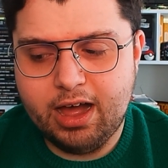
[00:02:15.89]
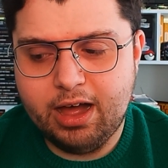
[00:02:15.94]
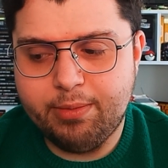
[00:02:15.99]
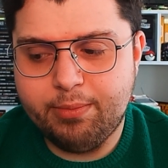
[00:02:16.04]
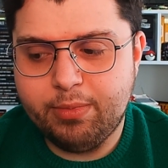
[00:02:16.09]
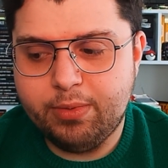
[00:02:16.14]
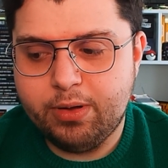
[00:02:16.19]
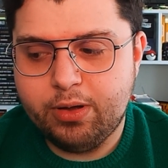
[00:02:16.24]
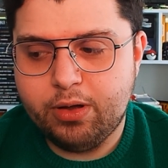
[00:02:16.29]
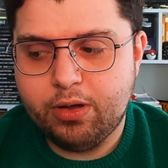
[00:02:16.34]

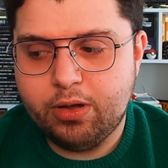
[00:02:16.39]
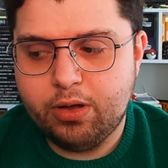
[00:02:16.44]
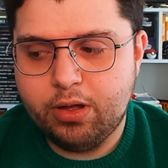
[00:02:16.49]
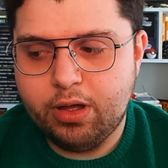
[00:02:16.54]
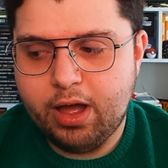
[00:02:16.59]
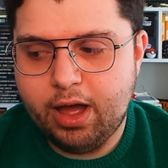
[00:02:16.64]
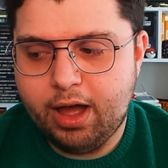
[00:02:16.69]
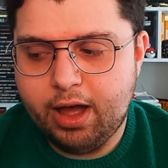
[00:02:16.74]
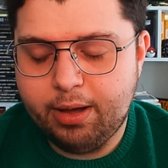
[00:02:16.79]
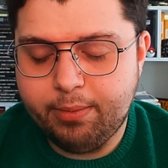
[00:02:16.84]

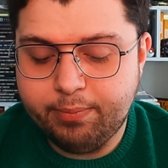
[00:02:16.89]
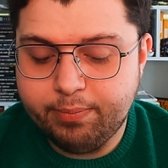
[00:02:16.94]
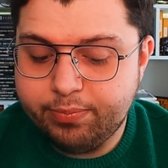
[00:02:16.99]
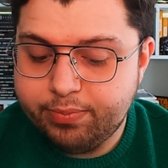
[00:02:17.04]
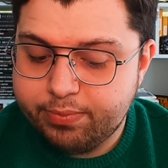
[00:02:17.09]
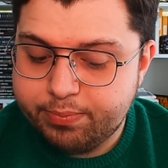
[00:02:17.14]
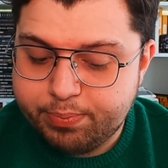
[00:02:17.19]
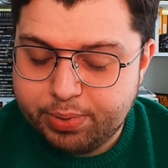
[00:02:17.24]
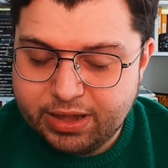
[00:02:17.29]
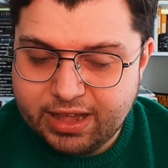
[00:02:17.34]

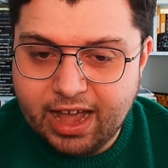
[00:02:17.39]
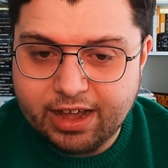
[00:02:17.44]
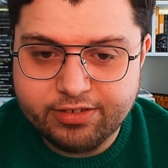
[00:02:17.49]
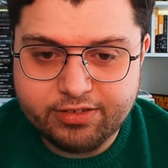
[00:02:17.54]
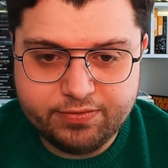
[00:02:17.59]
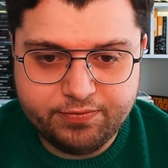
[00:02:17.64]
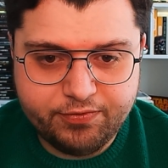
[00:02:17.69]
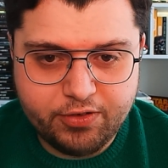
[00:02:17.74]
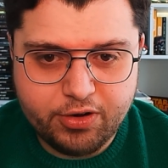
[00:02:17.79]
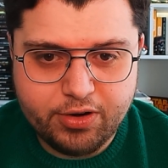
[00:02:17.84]
But
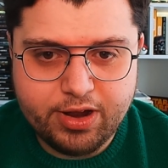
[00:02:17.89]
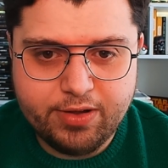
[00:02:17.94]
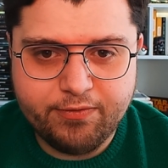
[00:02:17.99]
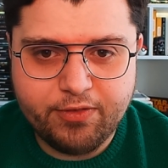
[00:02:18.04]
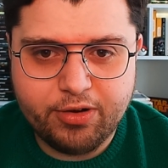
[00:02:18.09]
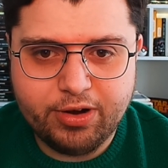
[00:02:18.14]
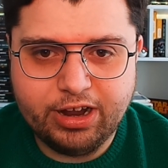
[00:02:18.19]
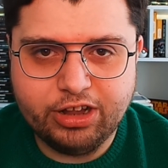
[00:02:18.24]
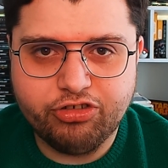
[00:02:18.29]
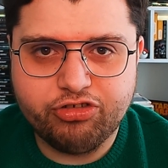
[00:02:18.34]
yes,
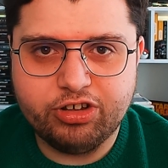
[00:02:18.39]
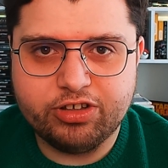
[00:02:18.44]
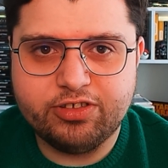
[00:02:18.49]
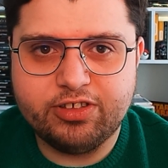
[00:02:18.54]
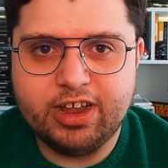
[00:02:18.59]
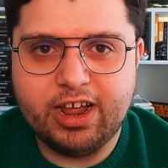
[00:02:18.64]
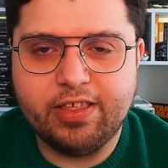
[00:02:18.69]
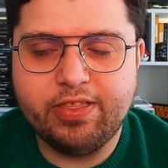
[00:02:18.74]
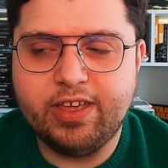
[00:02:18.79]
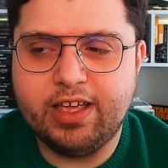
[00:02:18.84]
very
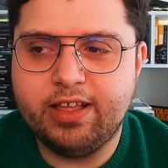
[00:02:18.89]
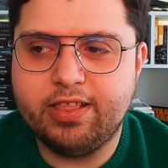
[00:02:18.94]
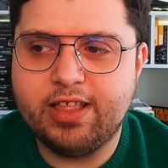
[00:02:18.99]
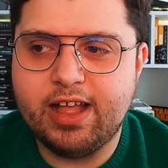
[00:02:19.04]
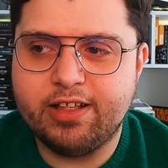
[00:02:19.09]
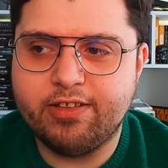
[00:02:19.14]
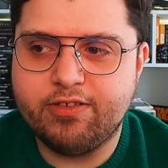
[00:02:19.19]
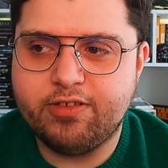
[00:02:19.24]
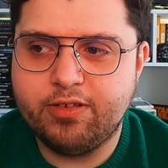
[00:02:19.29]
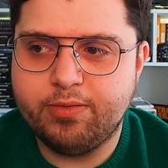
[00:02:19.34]
interesting. I
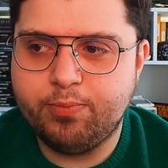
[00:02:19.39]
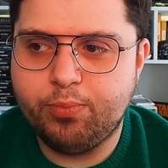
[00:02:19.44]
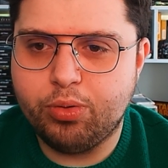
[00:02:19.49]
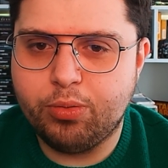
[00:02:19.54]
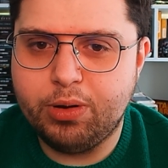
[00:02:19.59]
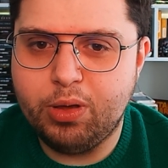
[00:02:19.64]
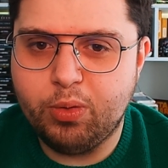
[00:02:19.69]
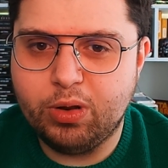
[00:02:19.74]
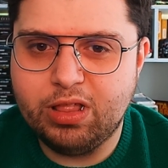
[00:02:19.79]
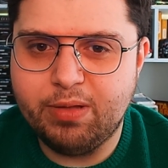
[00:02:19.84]
think that's
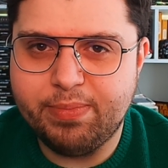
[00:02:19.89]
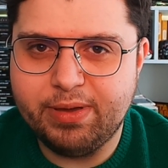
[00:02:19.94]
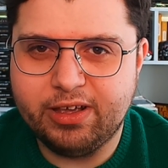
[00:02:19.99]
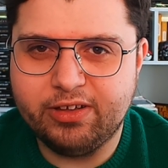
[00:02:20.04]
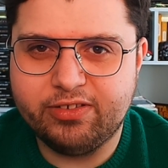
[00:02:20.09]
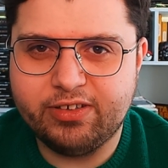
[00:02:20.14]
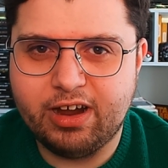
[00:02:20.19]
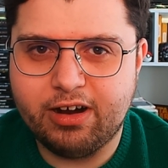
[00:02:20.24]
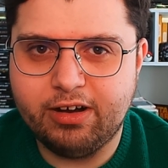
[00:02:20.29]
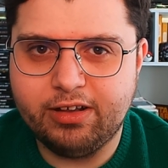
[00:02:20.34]
probably one of the
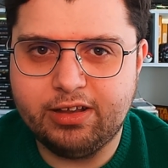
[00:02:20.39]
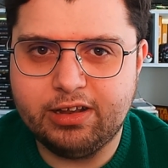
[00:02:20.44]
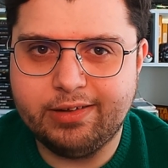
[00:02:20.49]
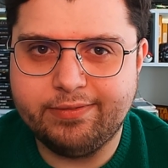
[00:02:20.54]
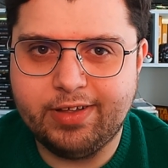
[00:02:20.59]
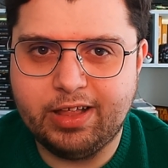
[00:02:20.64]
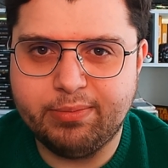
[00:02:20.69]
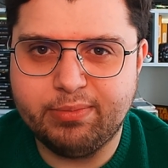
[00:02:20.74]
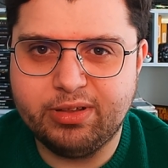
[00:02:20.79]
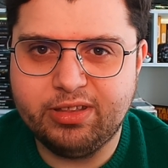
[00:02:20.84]
biggest
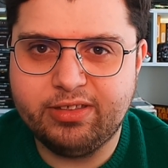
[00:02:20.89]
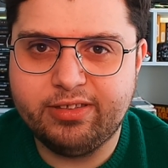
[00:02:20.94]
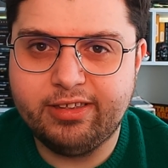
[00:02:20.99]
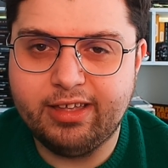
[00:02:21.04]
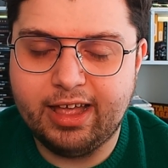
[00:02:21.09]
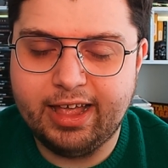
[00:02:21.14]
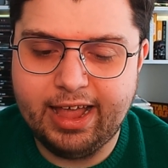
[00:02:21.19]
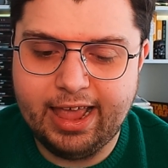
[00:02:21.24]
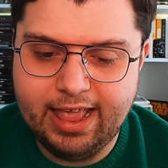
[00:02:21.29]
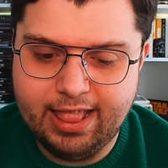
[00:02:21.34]
character
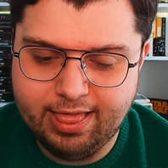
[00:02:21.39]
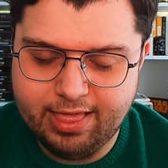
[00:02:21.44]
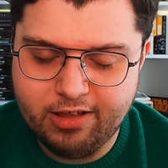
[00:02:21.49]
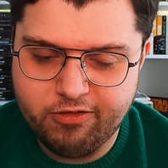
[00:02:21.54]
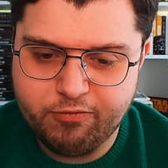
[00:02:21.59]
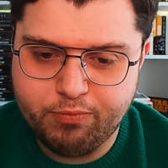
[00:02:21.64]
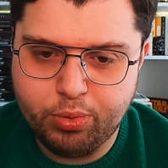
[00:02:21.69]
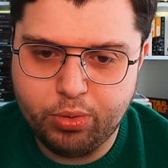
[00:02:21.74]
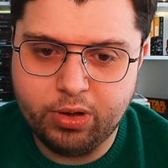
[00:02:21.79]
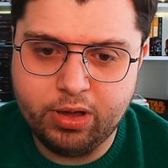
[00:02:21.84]
developments
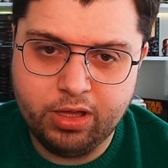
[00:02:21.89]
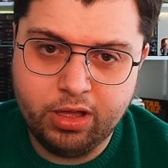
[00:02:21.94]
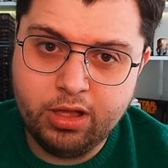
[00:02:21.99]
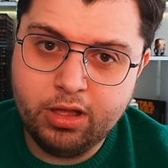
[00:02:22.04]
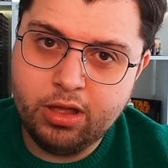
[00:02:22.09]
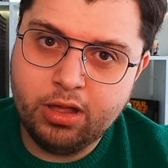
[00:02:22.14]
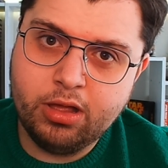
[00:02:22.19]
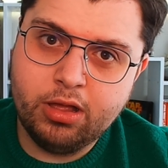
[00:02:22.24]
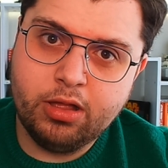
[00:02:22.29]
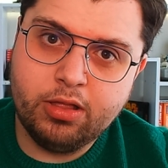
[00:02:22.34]
in this
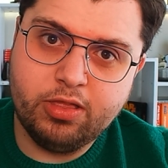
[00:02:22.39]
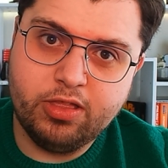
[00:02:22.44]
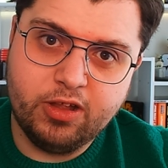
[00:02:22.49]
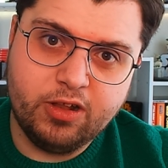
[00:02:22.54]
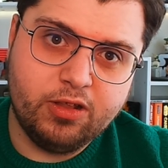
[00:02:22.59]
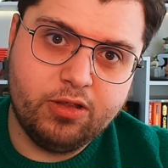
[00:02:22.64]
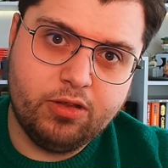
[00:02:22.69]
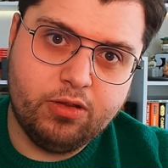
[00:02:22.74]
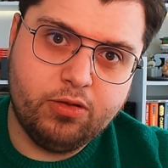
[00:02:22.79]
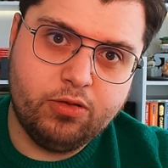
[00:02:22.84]
book
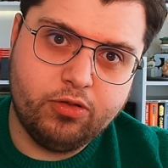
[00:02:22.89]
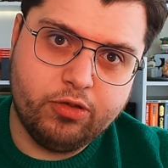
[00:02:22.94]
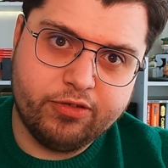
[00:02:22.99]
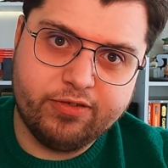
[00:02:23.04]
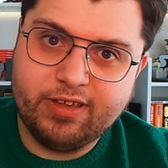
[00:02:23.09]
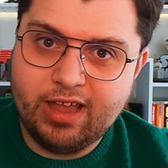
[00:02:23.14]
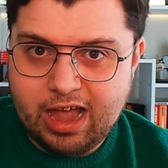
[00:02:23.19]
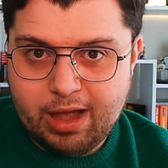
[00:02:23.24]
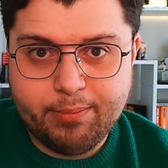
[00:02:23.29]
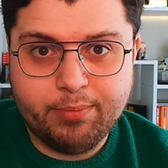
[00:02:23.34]
that
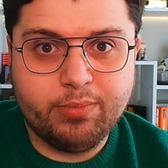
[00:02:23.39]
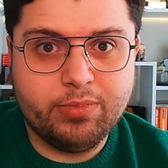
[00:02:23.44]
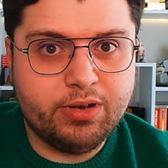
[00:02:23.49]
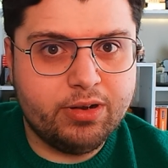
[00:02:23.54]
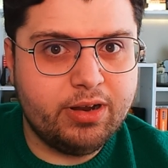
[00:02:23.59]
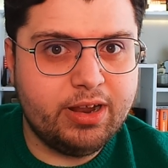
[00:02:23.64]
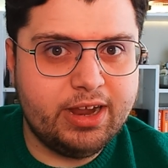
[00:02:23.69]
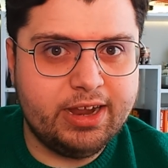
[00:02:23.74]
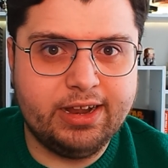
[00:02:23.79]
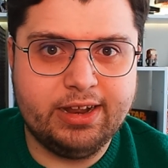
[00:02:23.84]
doesn't
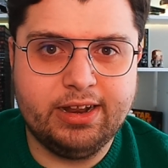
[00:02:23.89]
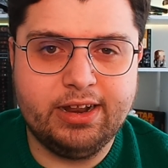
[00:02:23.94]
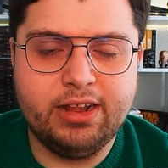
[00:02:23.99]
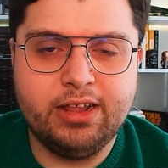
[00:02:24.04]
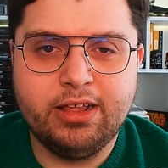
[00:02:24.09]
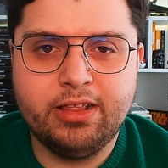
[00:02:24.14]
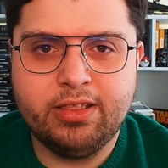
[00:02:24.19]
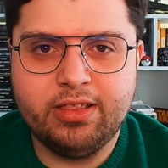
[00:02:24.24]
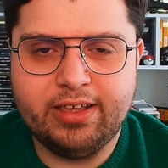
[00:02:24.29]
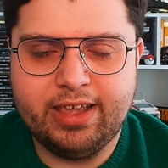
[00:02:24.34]
happen
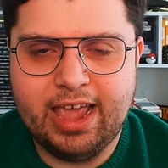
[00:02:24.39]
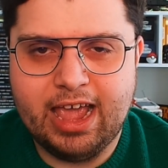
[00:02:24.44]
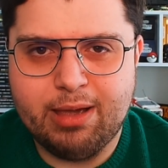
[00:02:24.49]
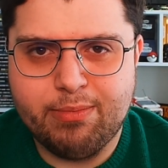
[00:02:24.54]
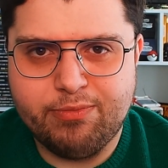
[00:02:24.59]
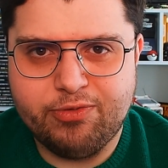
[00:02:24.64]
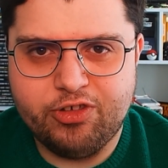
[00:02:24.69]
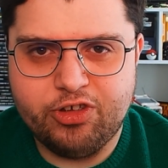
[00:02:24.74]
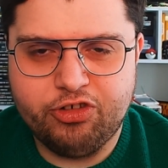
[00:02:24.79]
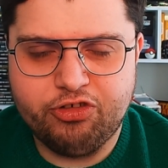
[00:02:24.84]
in the
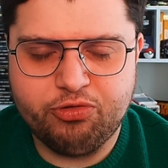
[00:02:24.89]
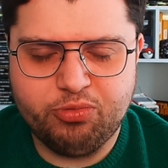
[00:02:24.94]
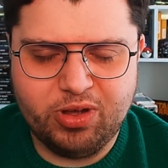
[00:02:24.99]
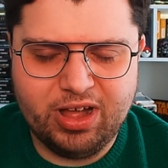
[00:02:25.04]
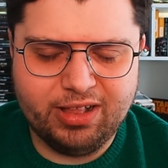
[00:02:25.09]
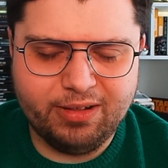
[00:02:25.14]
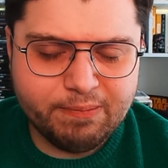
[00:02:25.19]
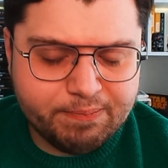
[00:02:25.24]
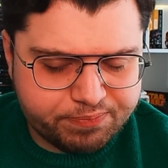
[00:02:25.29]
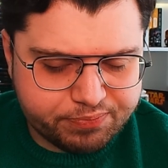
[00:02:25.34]
games
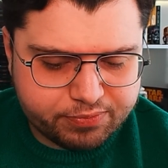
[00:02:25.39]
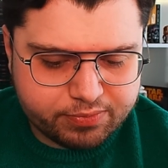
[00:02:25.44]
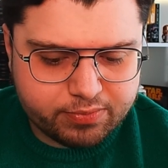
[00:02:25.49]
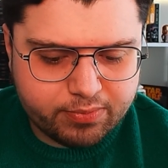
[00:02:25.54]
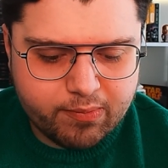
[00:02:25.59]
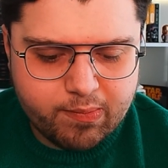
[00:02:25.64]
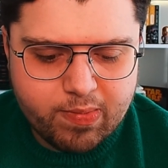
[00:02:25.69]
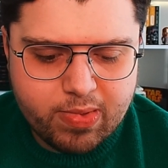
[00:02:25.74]
as well.